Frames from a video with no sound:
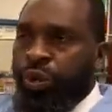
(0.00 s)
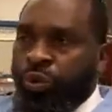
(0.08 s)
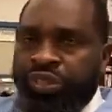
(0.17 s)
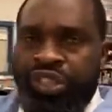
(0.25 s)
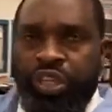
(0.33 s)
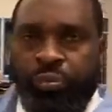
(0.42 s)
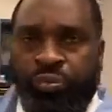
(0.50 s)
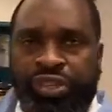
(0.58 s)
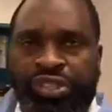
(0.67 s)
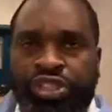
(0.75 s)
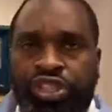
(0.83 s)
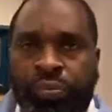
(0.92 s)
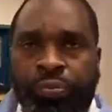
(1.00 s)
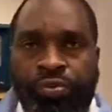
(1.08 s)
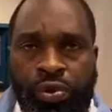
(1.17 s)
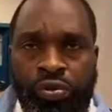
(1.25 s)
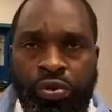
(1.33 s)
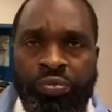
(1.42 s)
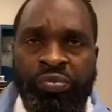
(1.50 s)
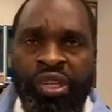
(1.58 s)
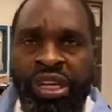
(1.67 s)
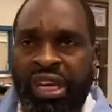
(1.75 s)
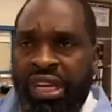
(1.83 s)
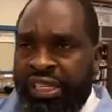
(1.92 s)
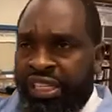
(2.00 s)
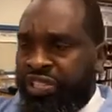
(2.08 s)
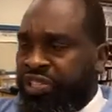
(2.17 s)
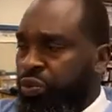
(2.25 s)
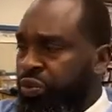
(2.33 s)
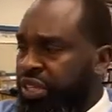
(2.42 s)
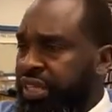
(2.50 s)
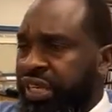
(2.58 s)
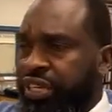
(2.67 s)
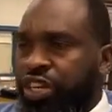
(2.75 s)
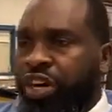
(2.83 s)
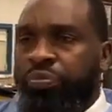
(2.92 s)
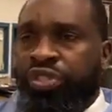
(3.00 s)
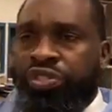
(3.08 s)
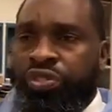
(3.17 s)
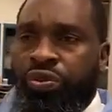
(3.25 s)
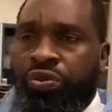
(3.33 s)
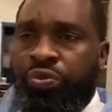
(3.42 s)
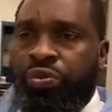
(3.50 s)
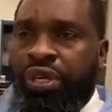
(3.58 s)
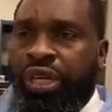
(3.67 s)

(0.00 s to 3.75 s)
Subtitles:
With the apprenticeship program, the student can come to school